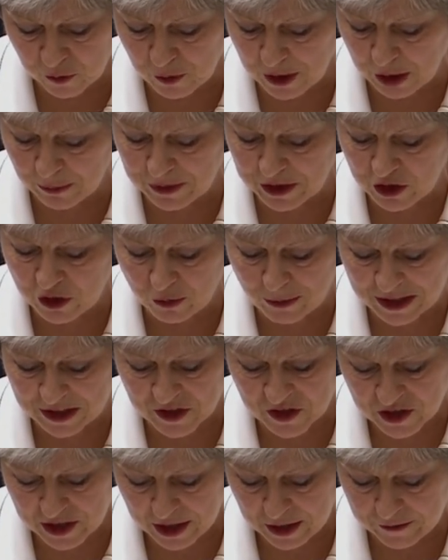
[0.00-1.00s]
an overwhelming
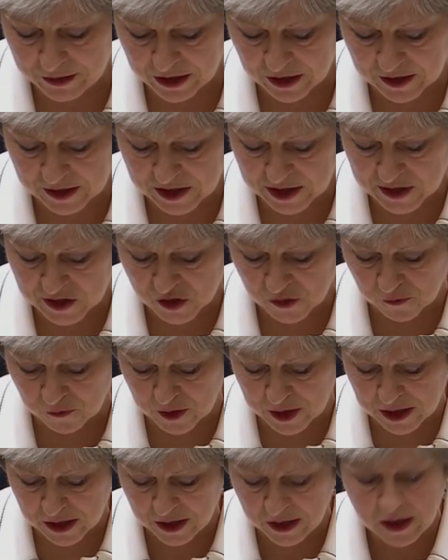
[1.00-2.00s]
humanitarian
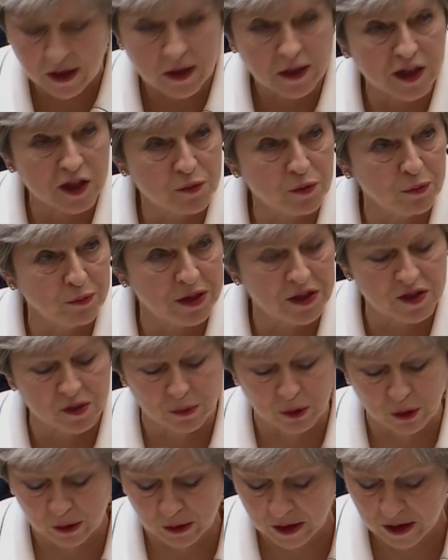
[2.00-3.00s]
catastrophe, is
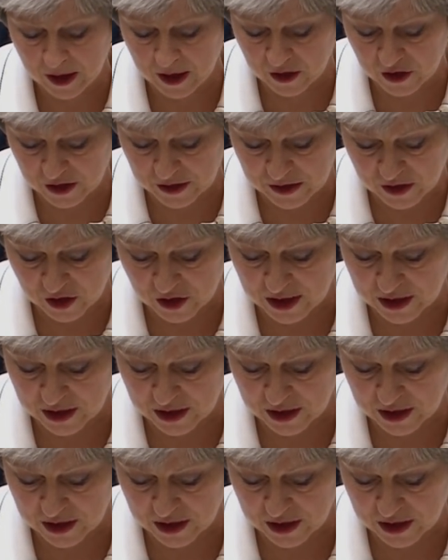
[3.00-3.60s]
permissible under